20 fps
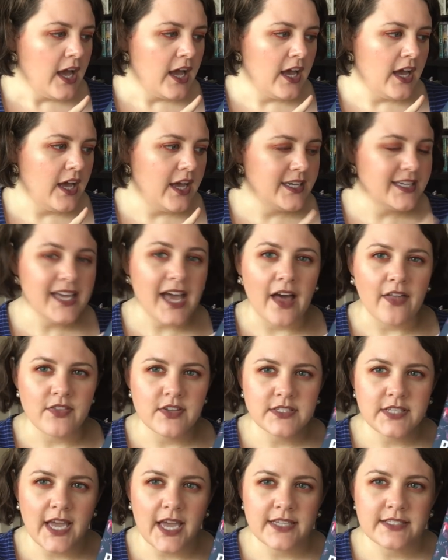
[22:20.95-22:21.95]
Uh, yeah,
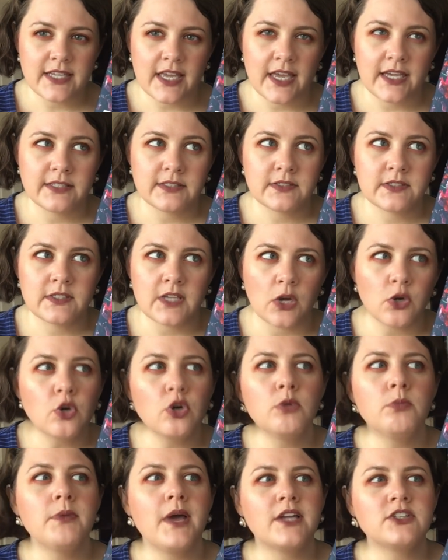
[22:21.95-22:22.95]
this has a
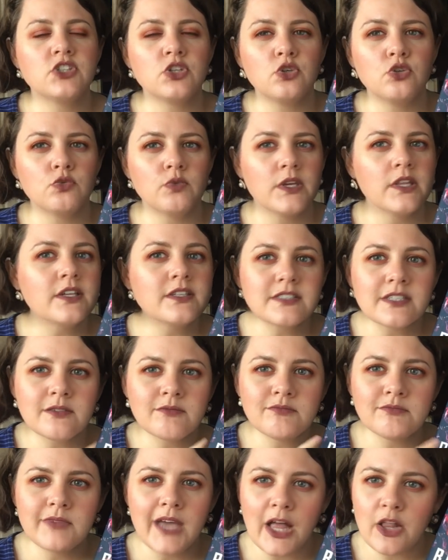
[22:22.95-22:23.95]
subtle magical realism
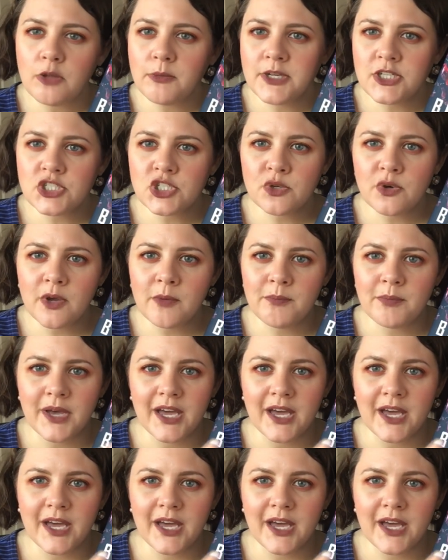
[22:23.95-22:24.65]
element to it,